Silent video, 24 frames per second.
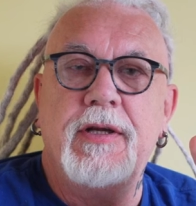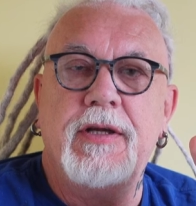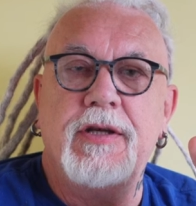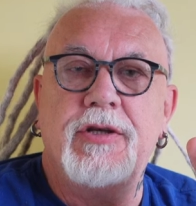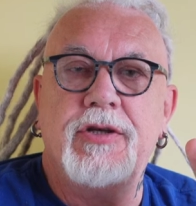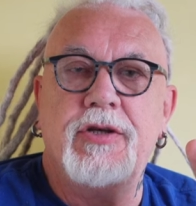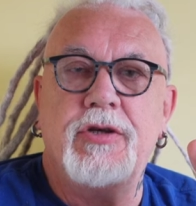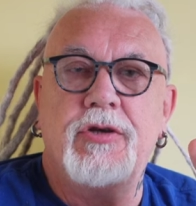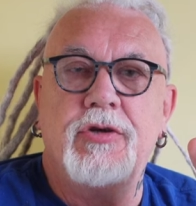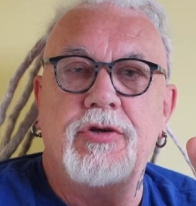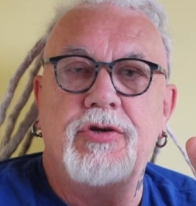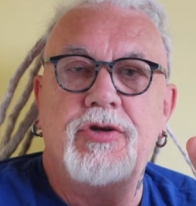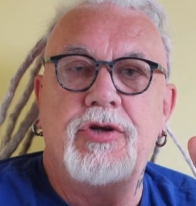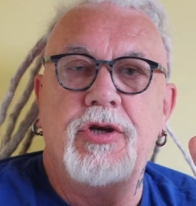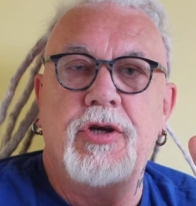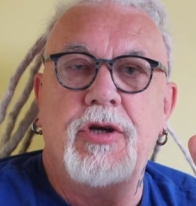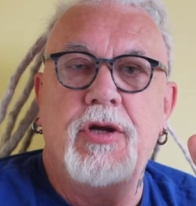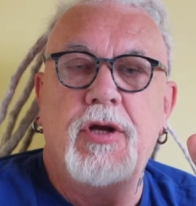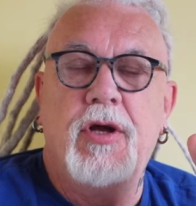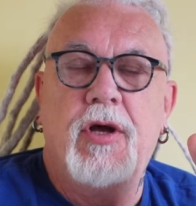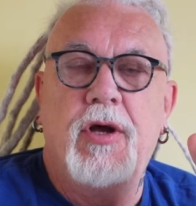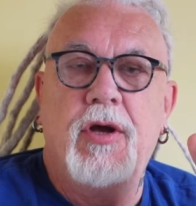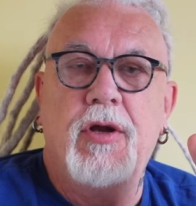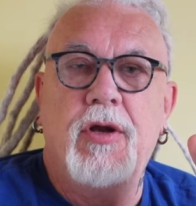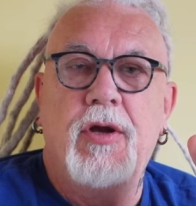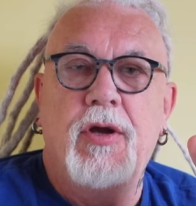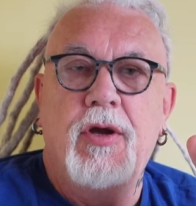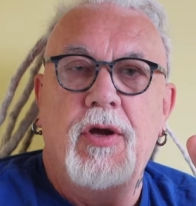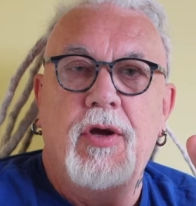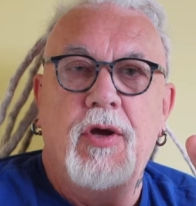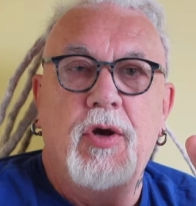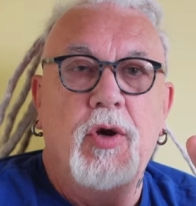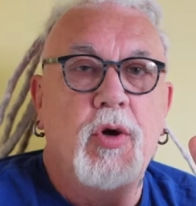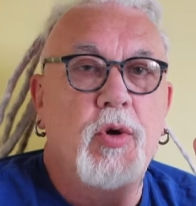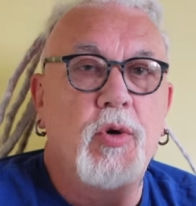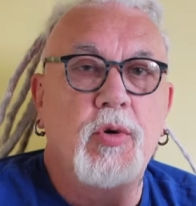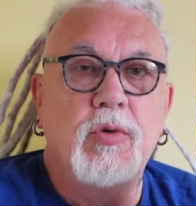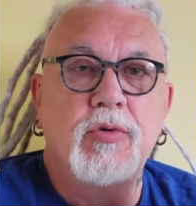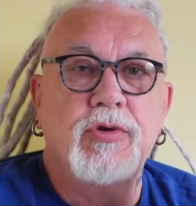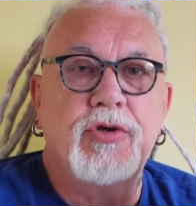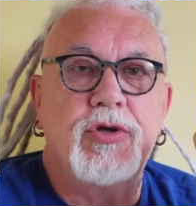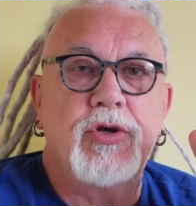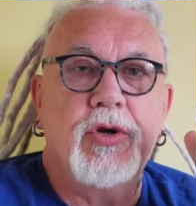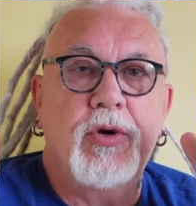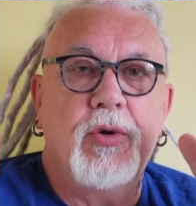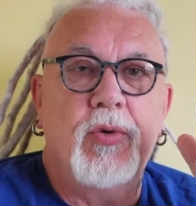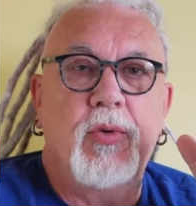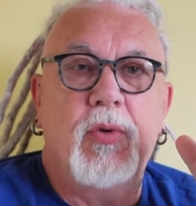a discussion on
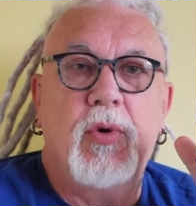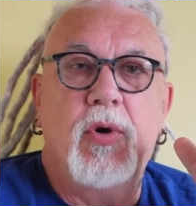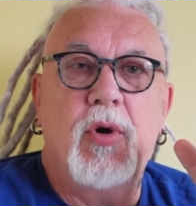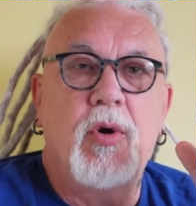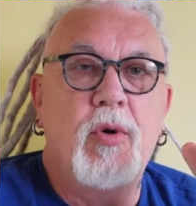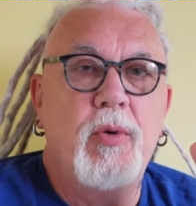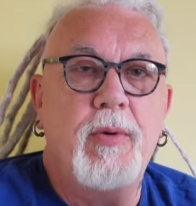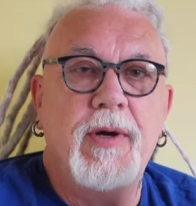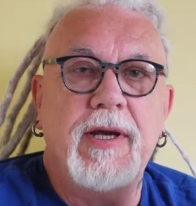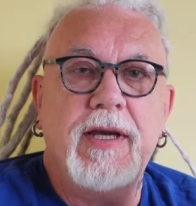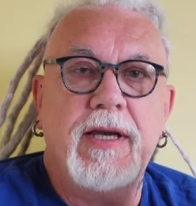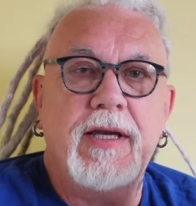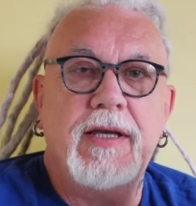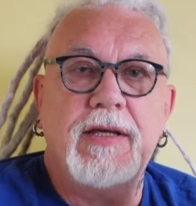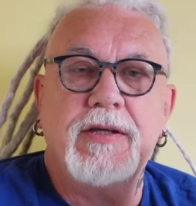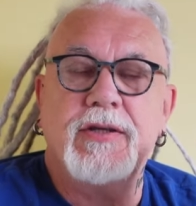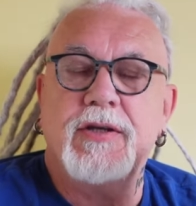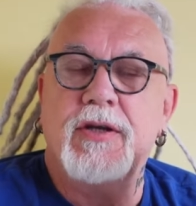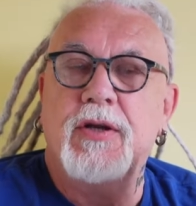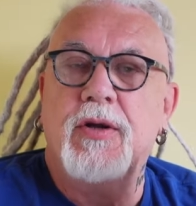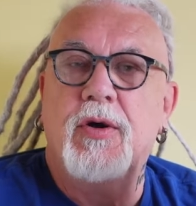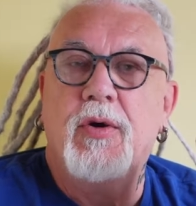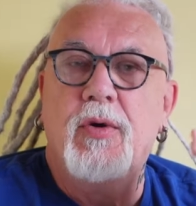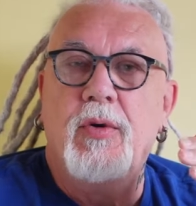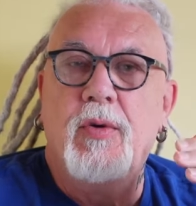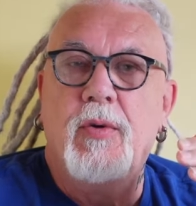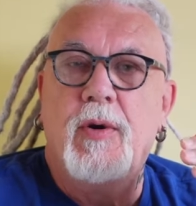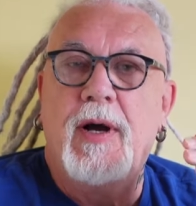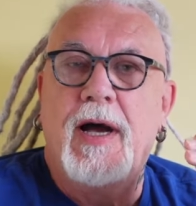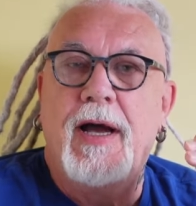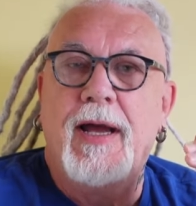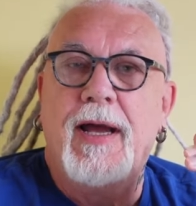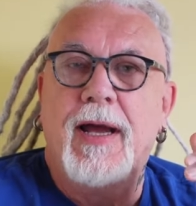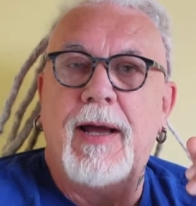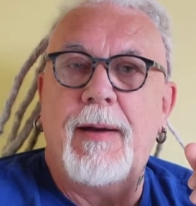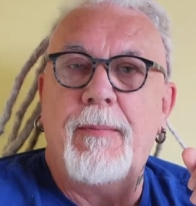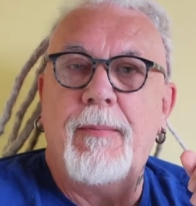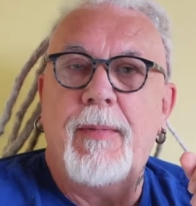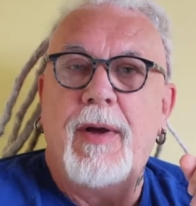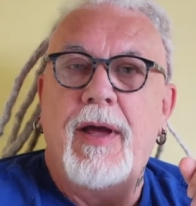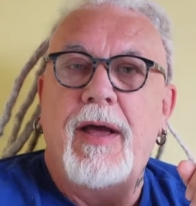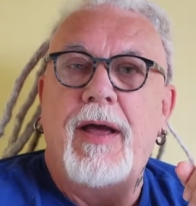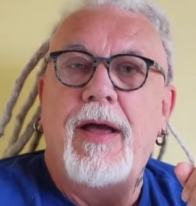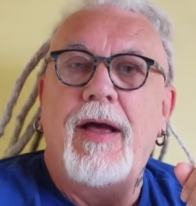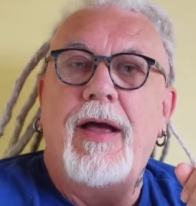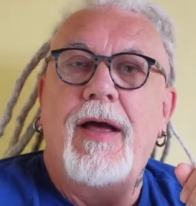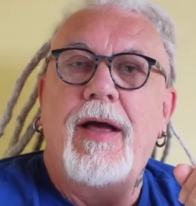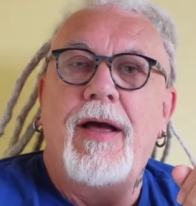who's who, who he is and who I am.
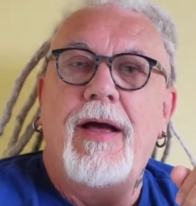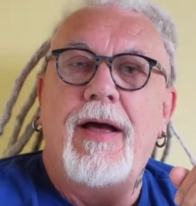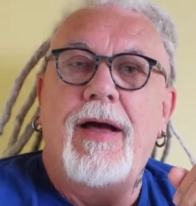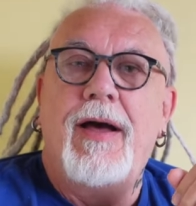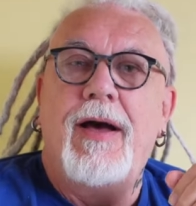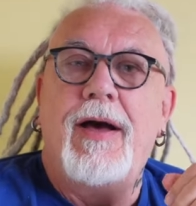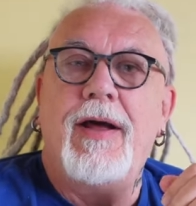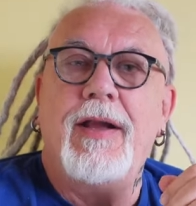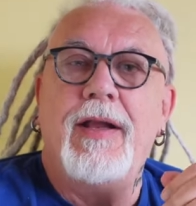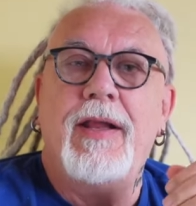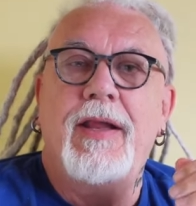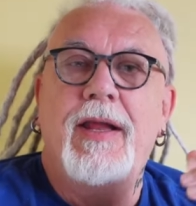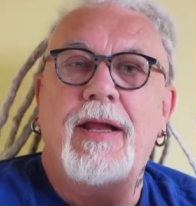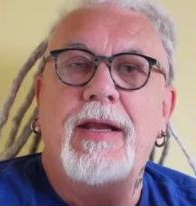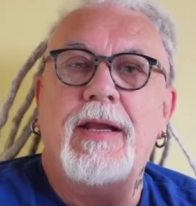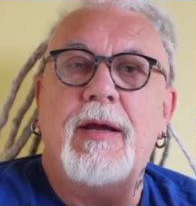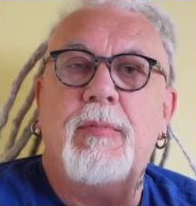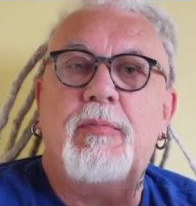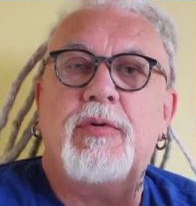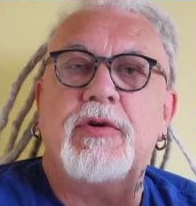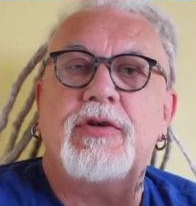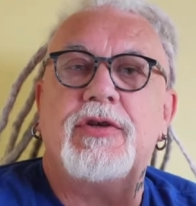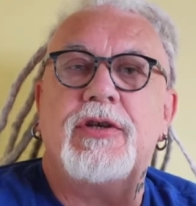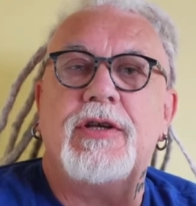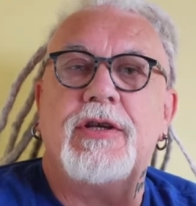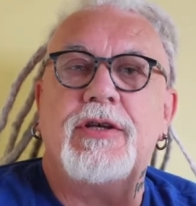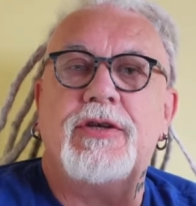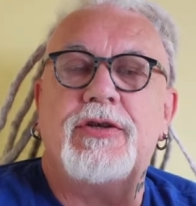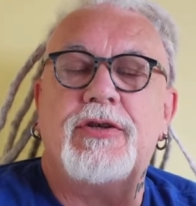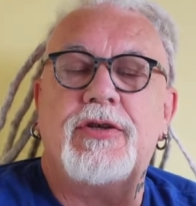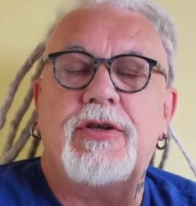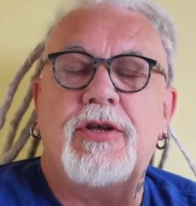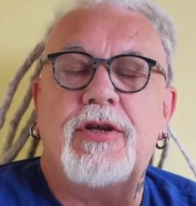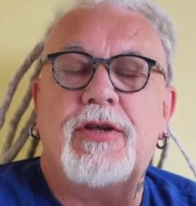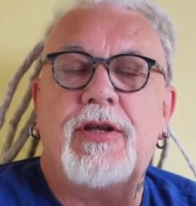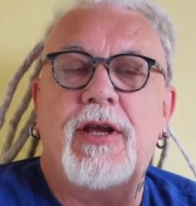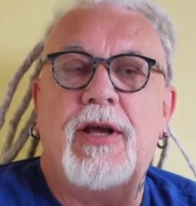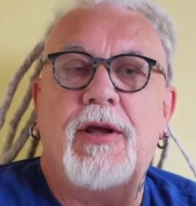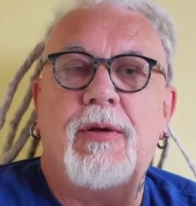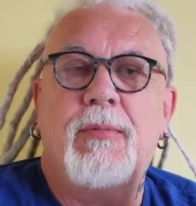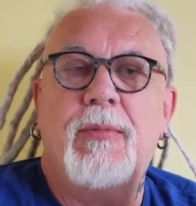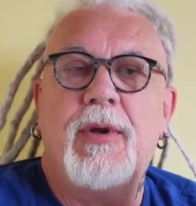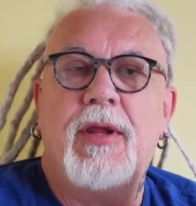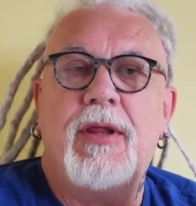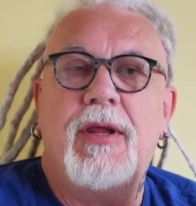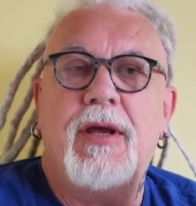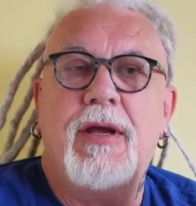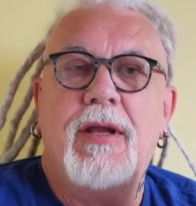And then he proceeds to tell
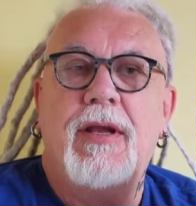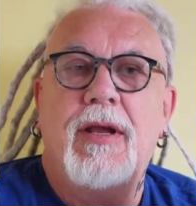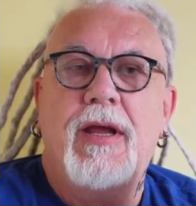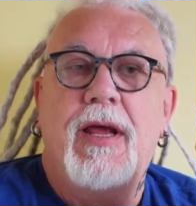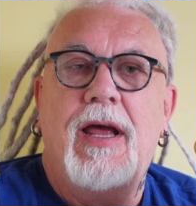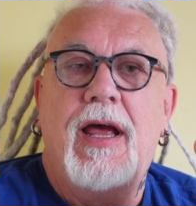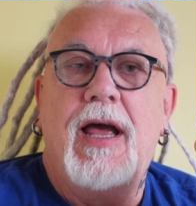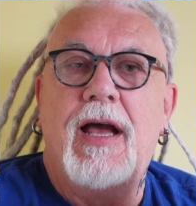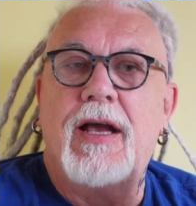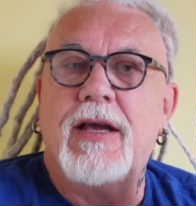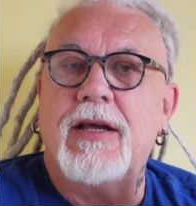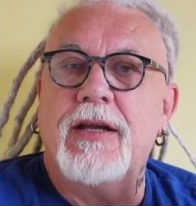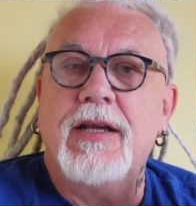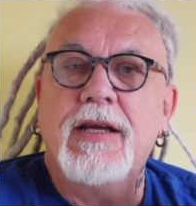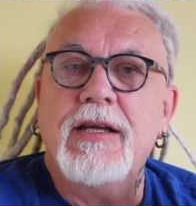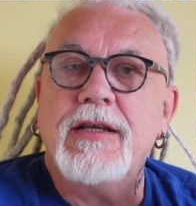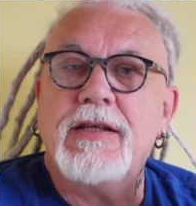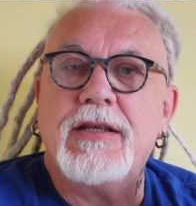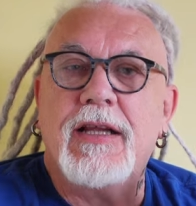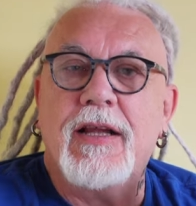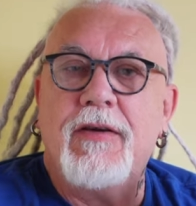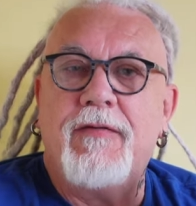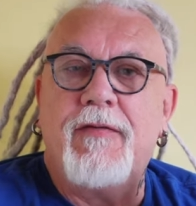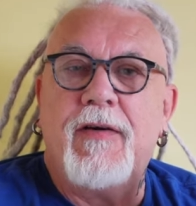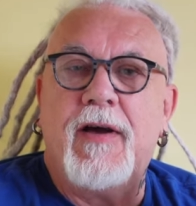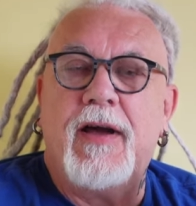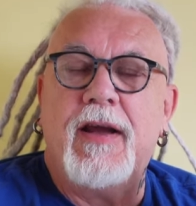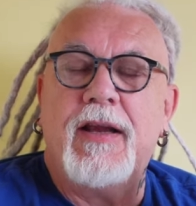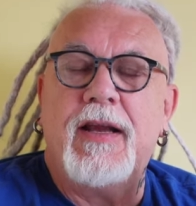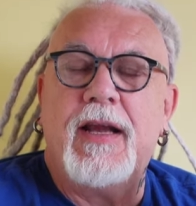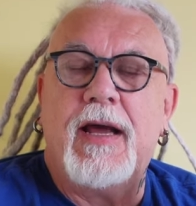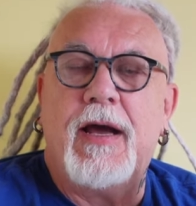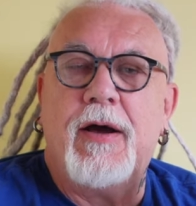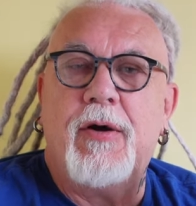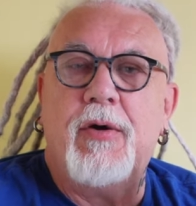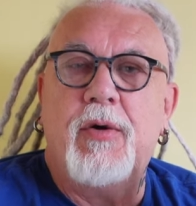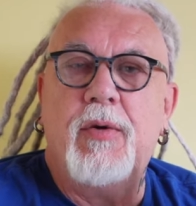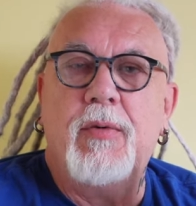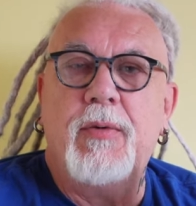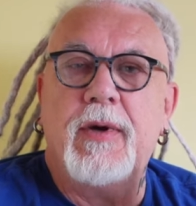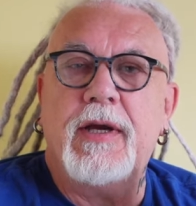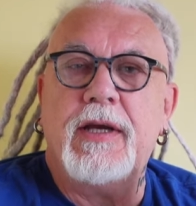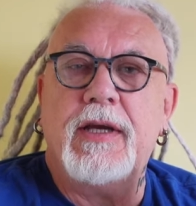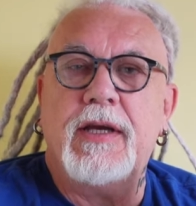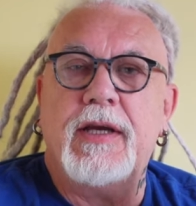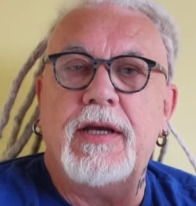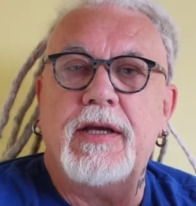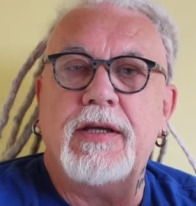me that I can easily find out who
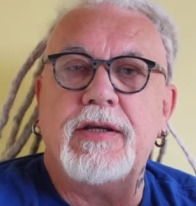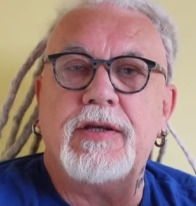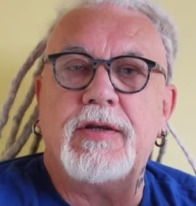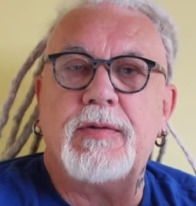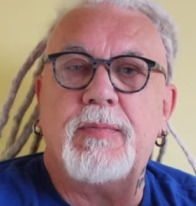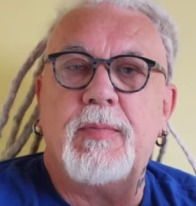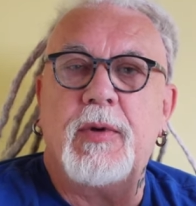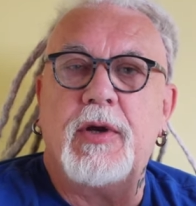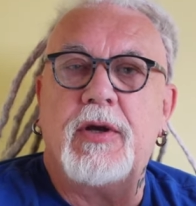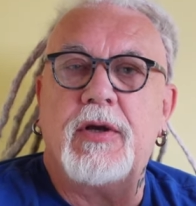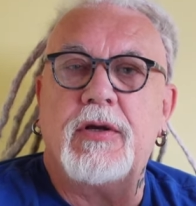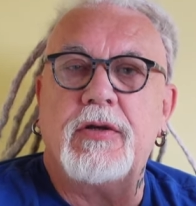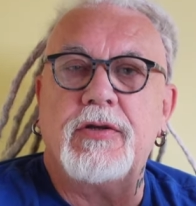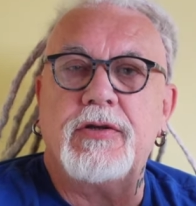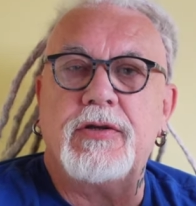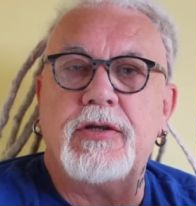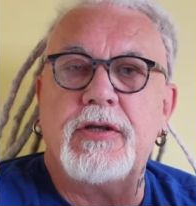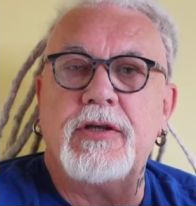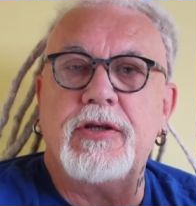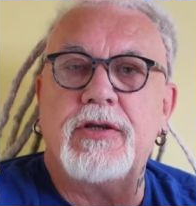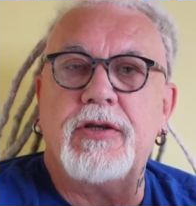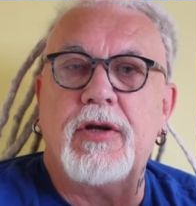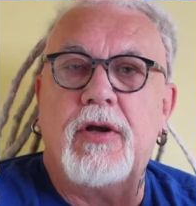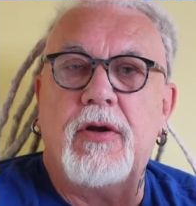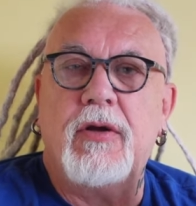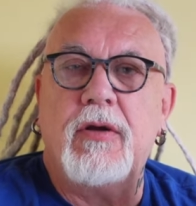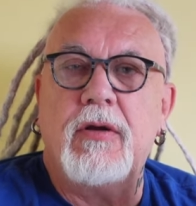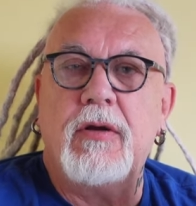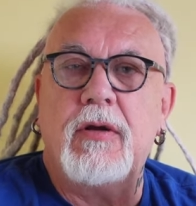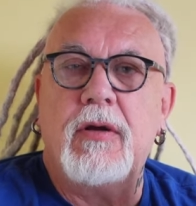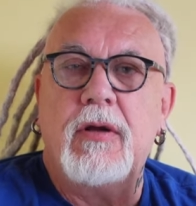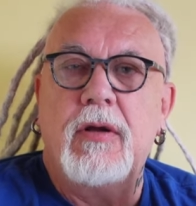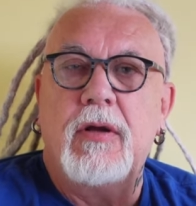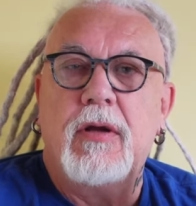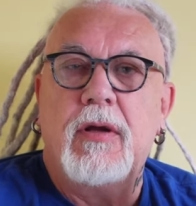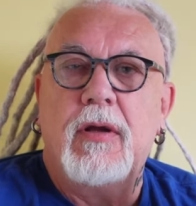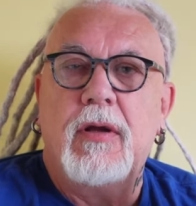he is because he's on